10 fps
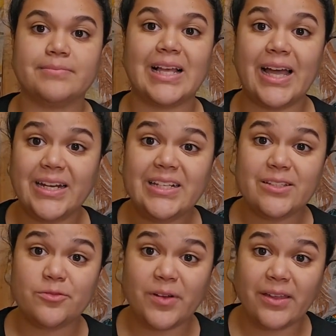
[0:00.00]
I need
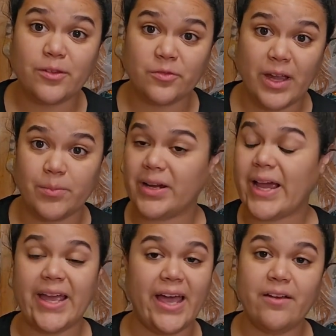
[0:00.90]
to find the fabric.
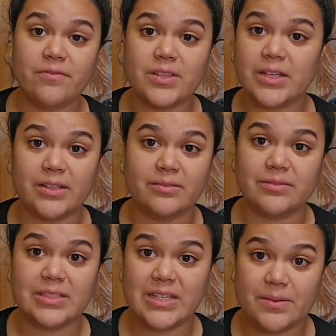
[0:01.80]
I have the
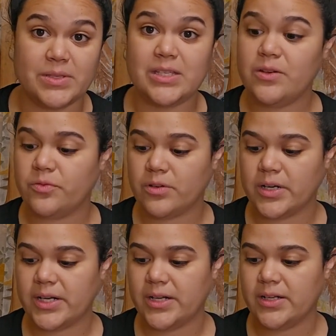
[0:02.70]
DMC for
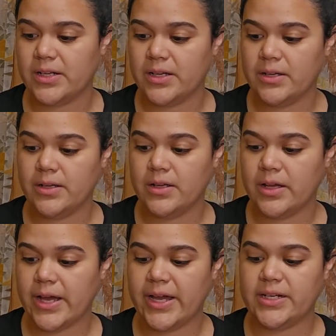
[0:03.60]
it.
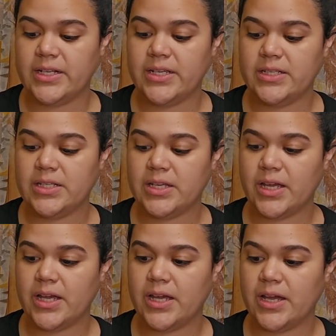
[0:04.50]
I
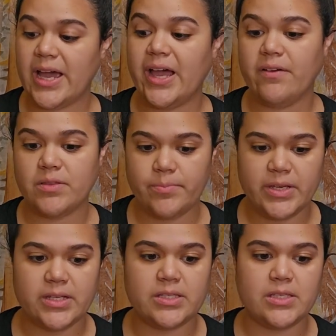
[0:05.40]
have the
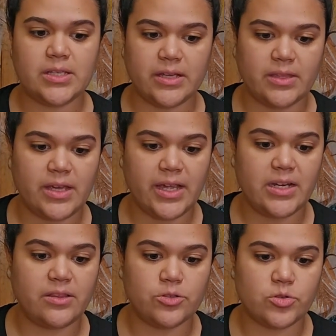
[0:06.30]
beads. I think I
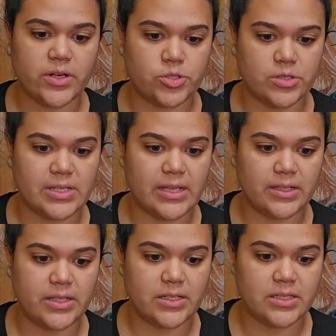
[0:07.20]
need the treasures at
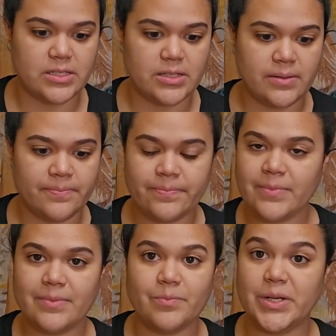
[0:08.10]
least.
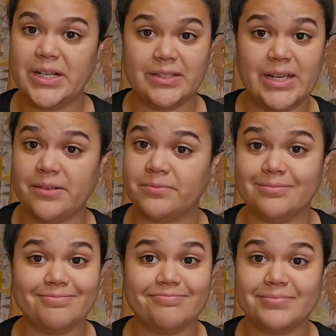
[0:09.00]
But yeah,
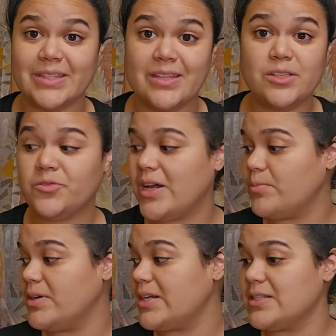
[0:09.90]
this
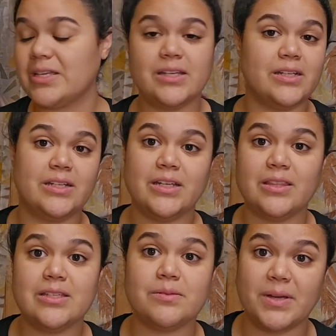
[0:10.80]
fabric is hidden in
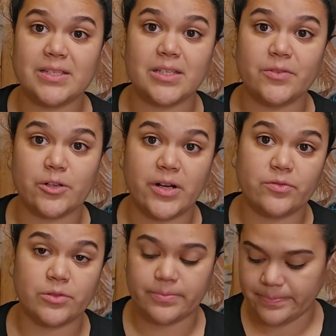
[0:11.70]
this mess of a
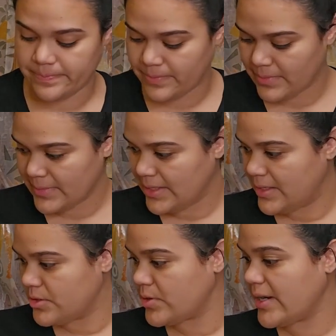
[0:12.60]
craft room.
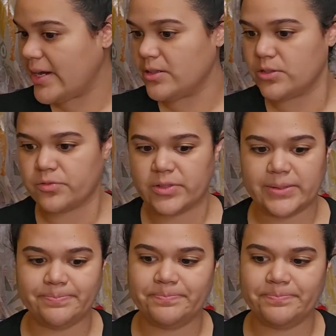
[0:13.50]
So I gotta look for it.